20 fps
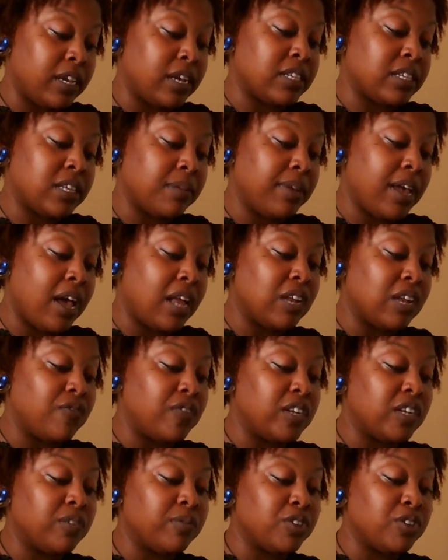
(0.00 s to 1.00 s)
some y'all are
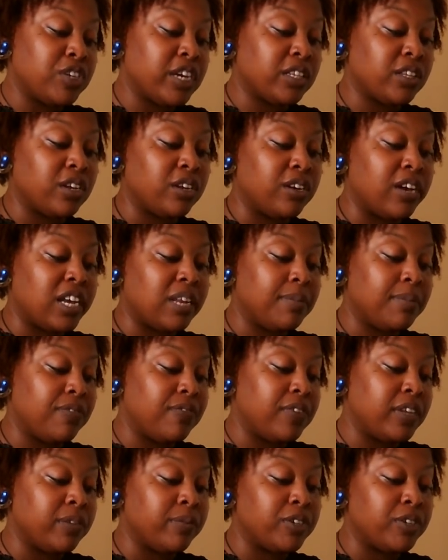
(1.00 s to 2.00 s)
feeling rejected are gonna be
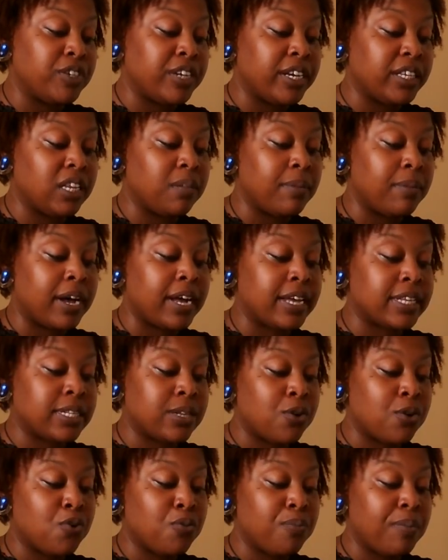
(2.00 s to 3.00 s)
feeling rejected by a
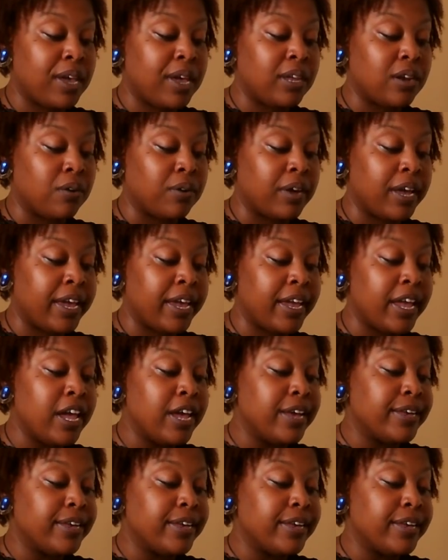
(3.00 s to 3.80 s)
soulmate okay